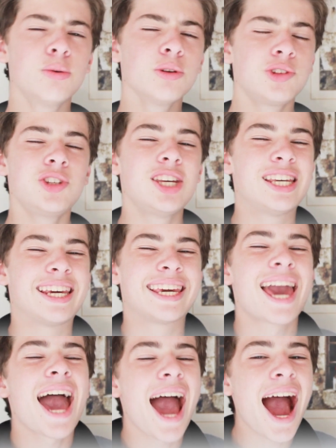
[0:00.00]
You will see
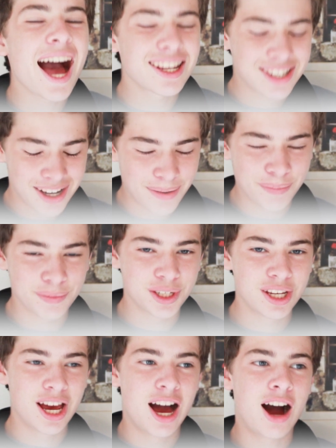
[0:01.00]

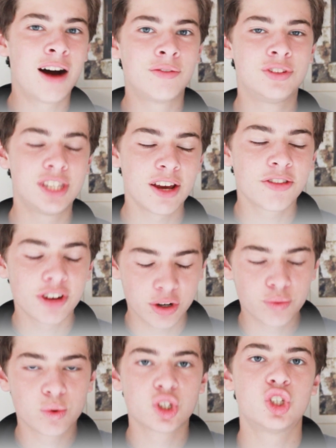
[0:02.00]
chasms of
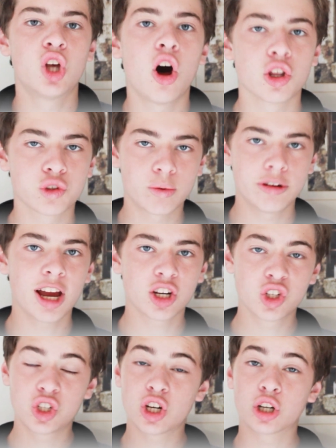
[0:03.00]
different results when you
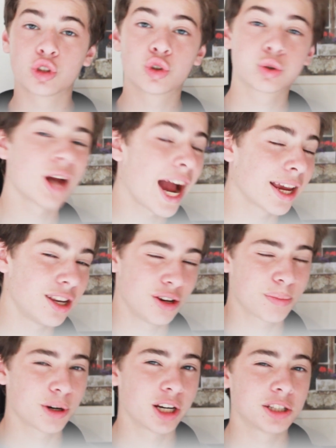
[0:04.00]
actually start tracking
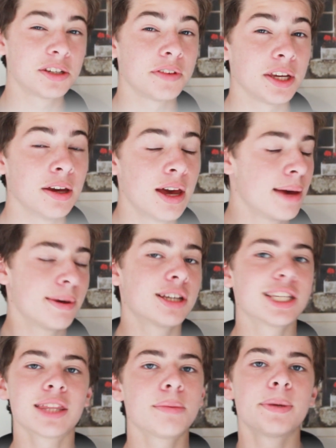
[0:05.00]
your productivity.
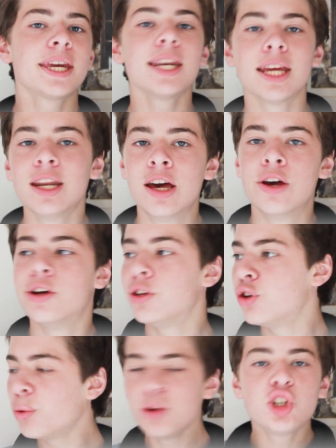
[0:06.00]
Because at the beginning,
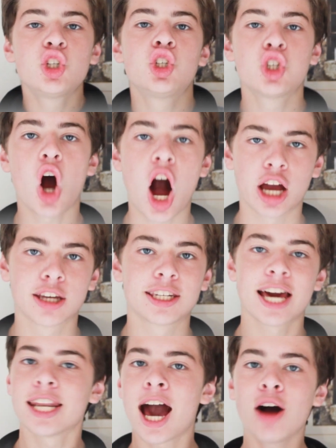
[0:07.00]
you'll be
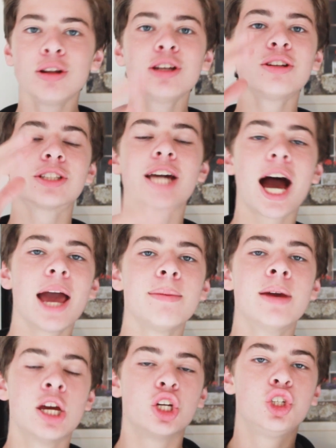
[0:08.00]
shocked at how little
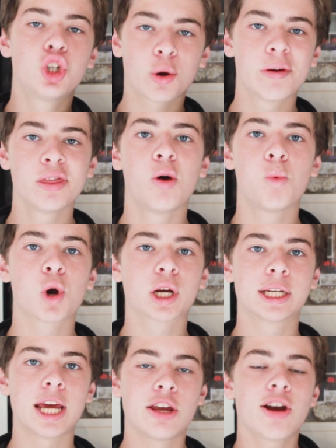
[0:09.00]
time during the
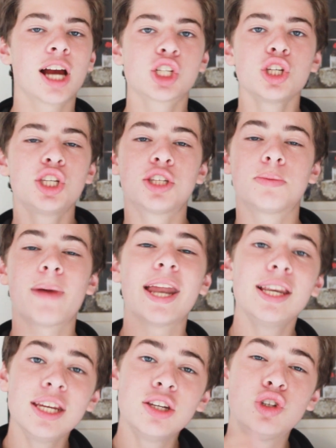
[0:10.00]
workday you're actually
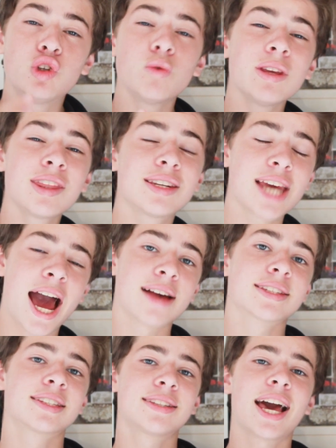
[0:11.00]
spending doing the
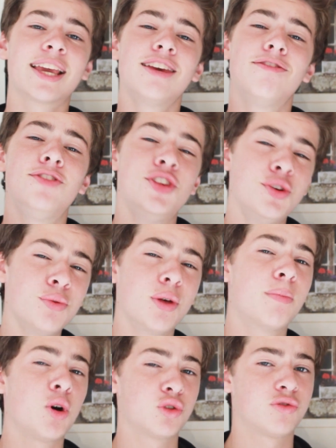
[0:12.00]
tasks that give you
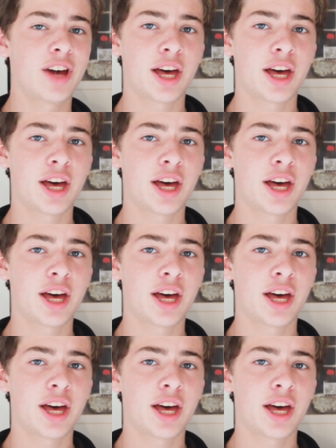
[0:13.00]
the most